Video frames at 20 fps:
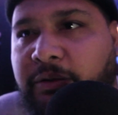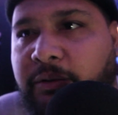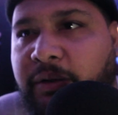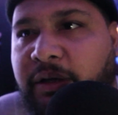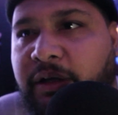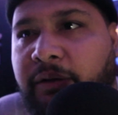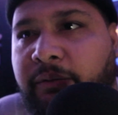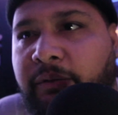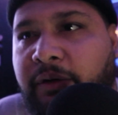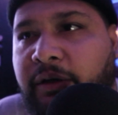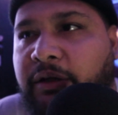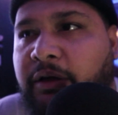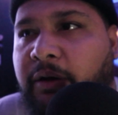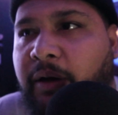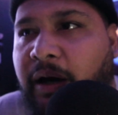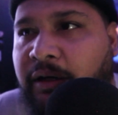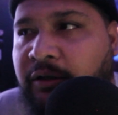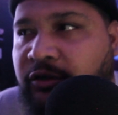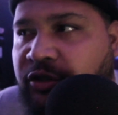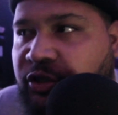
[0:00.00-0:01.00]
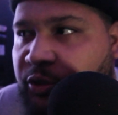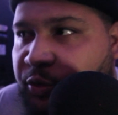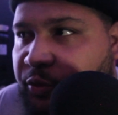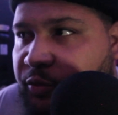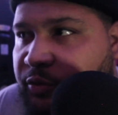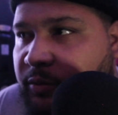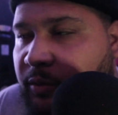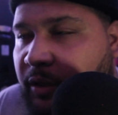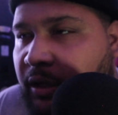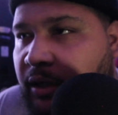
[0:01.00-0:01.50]
so he didn't really know how to
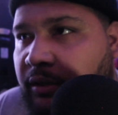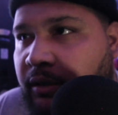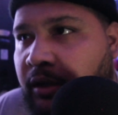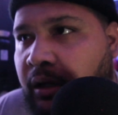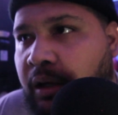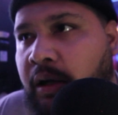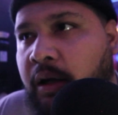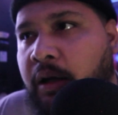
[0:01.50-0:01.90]
choose one.